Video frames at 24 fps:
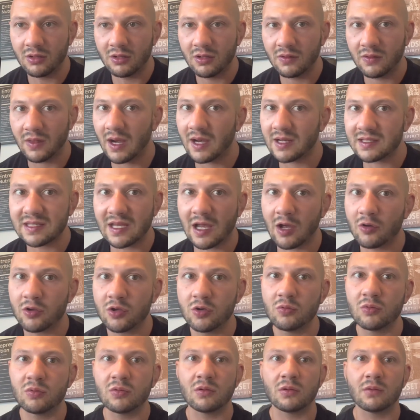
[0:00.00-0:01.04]
That is how
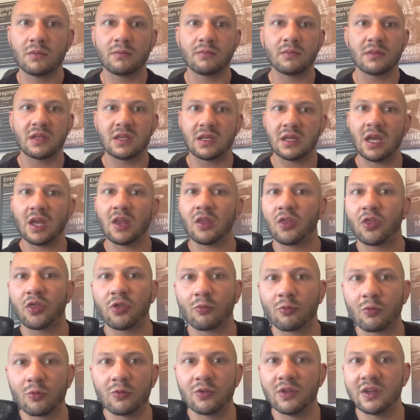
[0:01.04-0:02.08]
you get
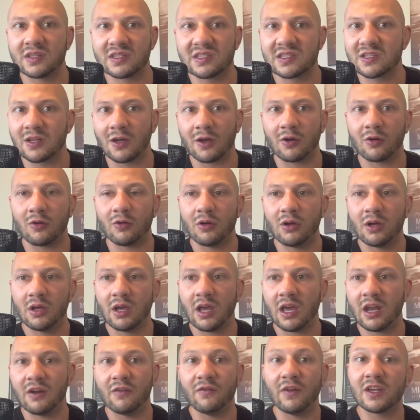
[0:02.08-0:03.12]
through this tunnel
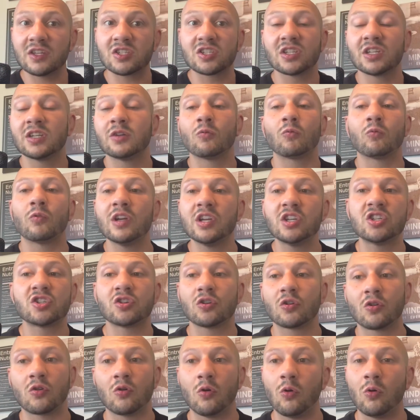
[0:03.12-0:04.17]
and eventually reach
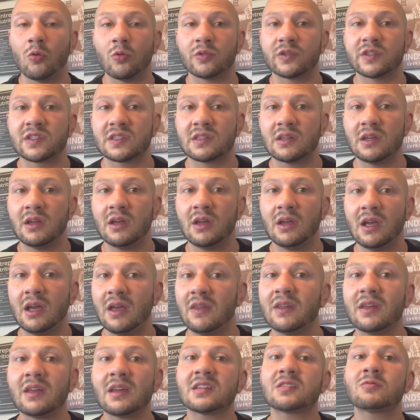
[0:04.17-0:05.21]
your goals. And
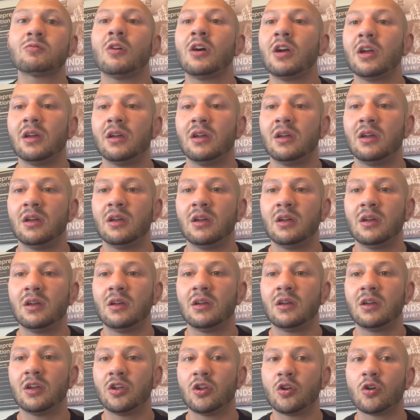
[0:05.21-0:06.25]
then guess what?
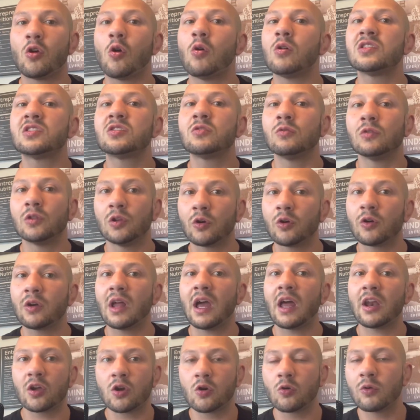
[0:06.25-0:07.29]
You're going to learn
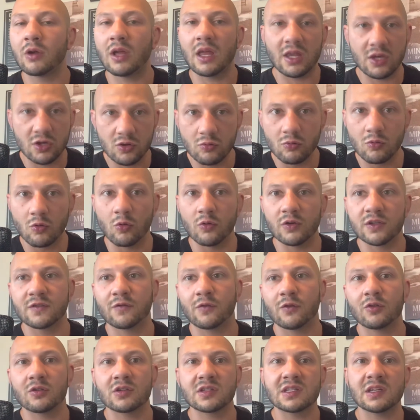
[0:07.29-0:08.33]
how to create new goals for
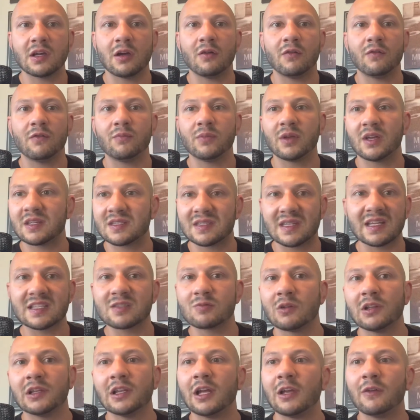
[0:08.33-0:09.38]
yourself, because that's
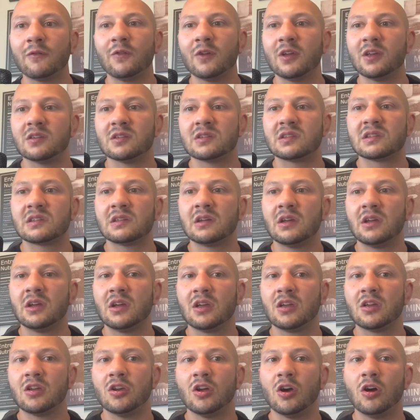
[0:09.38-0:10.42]
what life is.
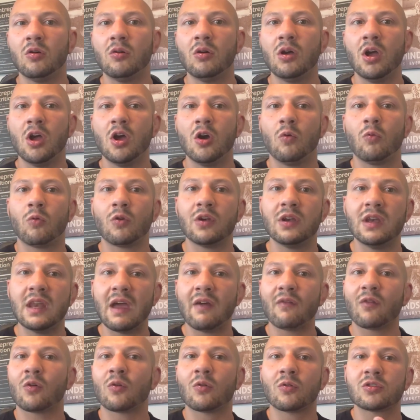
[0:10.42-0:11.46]
You know, we're
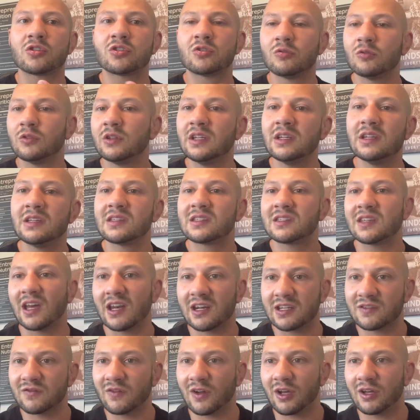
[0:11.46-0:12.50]
never truly
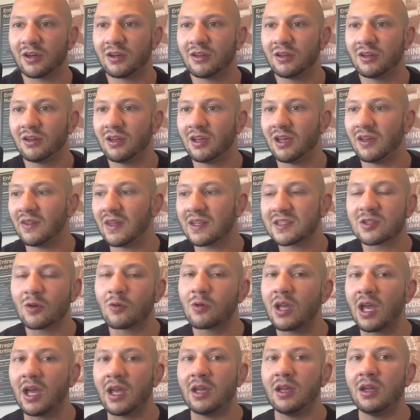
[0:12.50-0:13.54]
satisfied, and that's
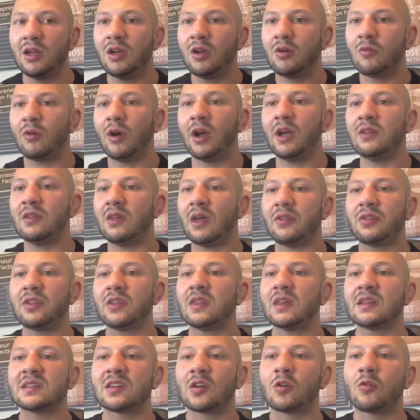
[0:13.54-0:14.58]
okay. Right? I think
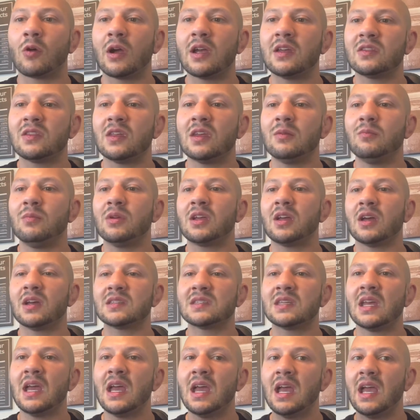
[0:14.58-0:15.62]
that's a great thing,
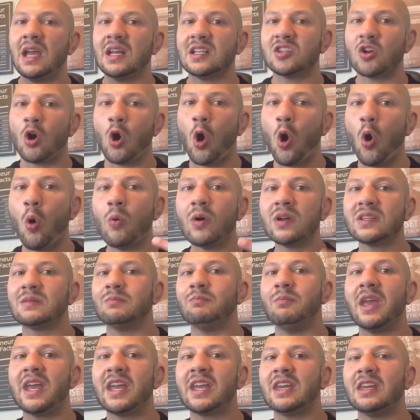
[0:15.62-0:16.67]
because it's always
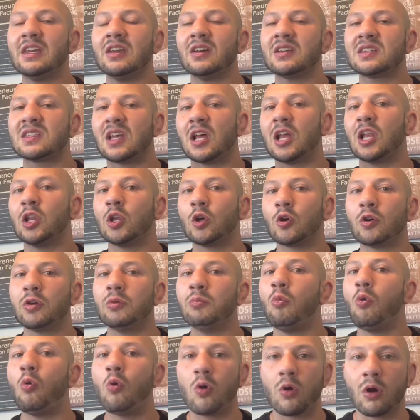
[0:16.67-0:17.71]
making us learn
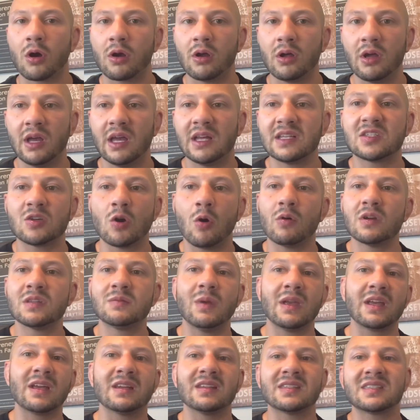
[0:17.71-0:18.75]
more. It's always
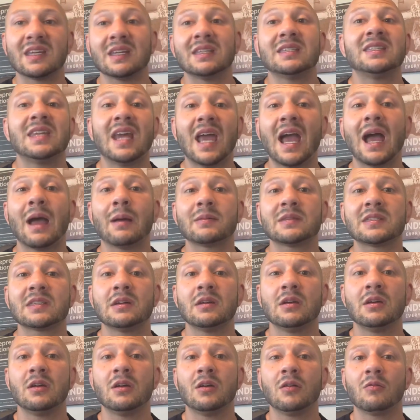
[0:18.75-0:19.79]
making us adapt,
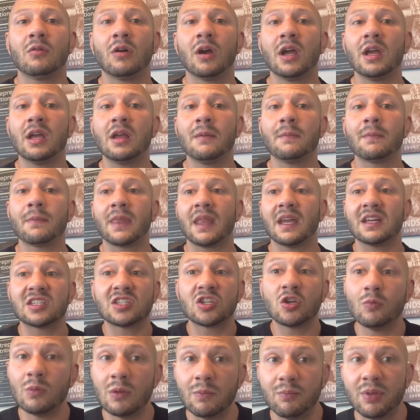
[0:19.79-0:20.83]
right? As
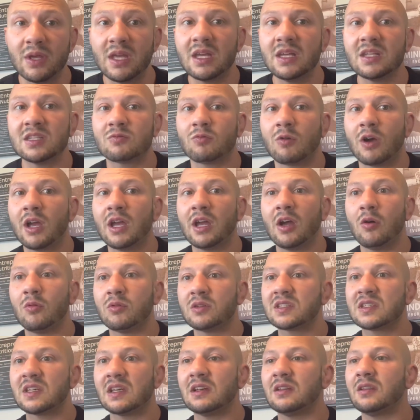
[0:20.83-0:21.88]
human beings, right? I
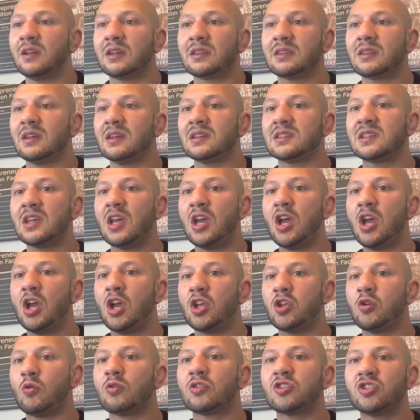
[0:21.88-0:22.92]
always say it like this.
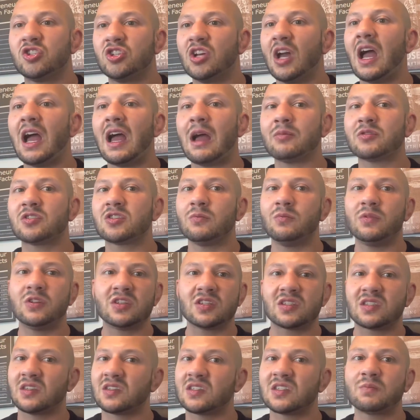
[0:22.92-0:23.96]
Your job should be
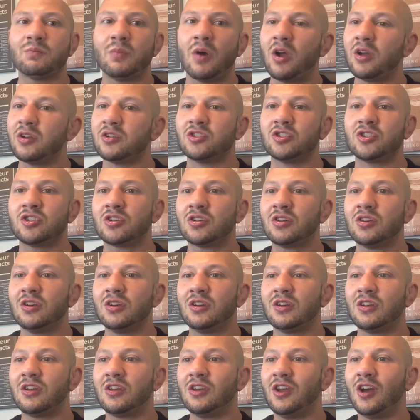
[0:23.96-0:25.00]
just a sponge,
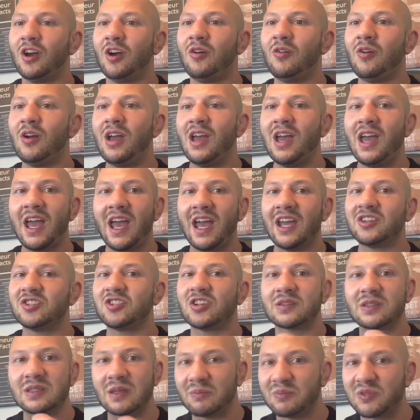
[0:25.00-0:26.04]
you know, and
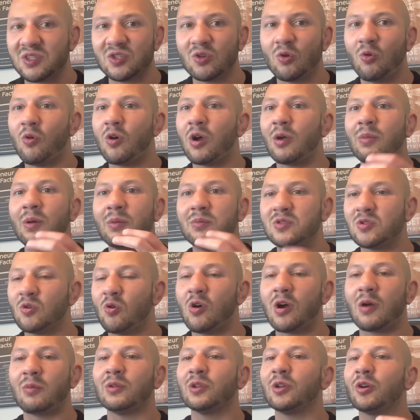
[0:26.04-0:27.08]
just absorb,
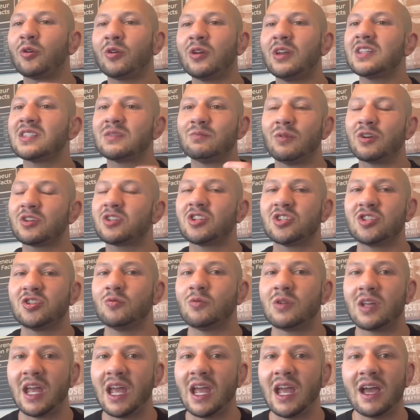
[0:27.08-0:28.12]
learn as much as you
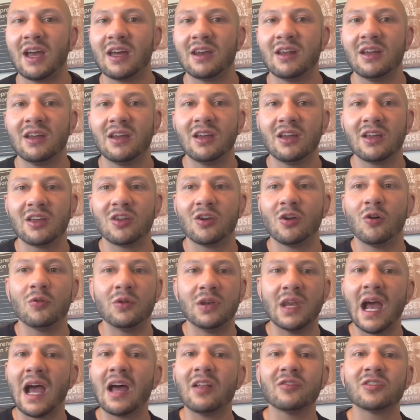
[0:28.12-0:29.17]
can. You know,
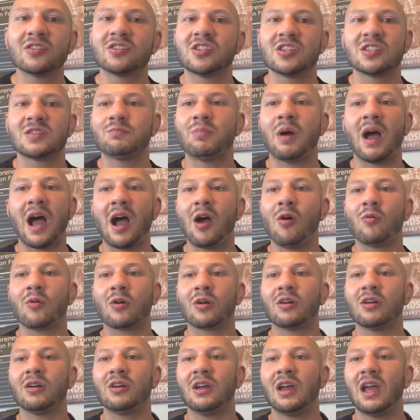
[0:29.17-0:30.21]
knowledge is power.
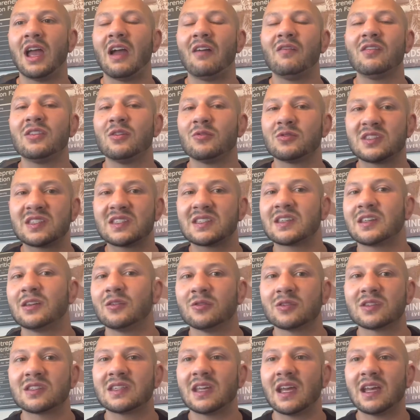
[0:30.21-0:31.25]
having those
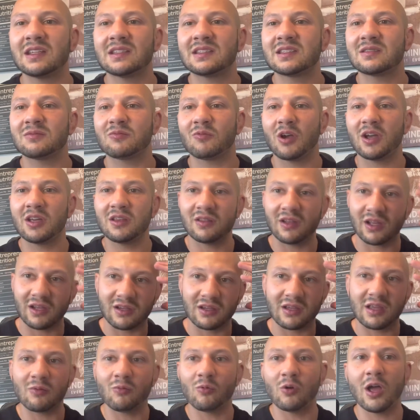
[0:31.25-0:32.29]
skill sets, right, like
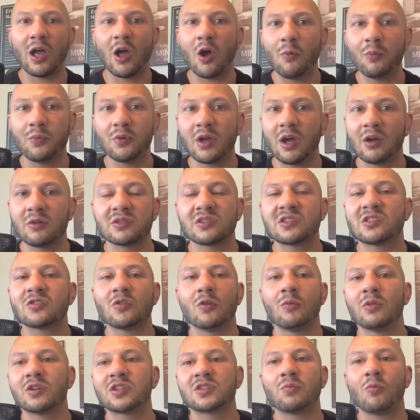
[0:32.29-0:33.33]
will help you out so
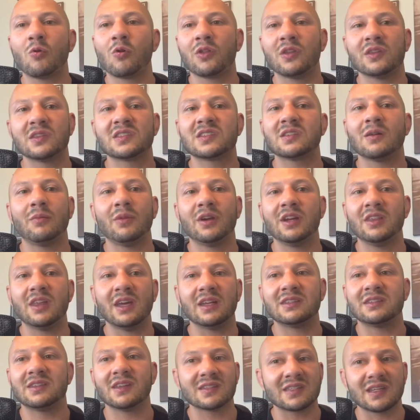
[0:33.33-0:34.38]
much more than somebody
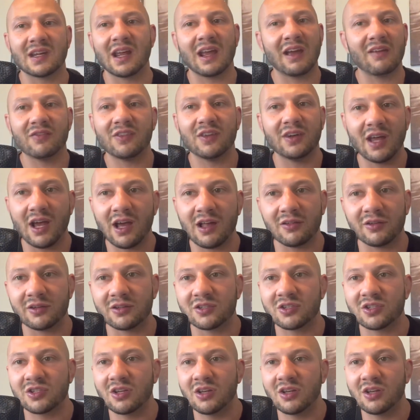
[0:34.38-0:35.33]
that doesn't have the knowledge.